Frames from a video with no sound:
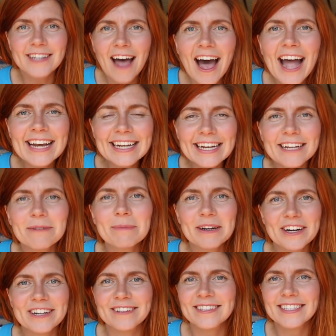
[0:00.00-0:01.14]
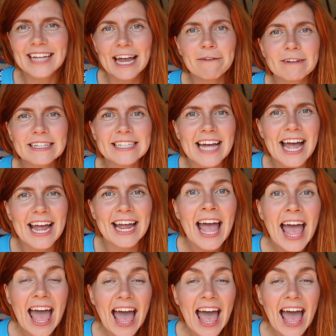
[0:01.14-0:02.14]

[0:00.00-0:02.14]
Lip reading: tiny little miracles every day.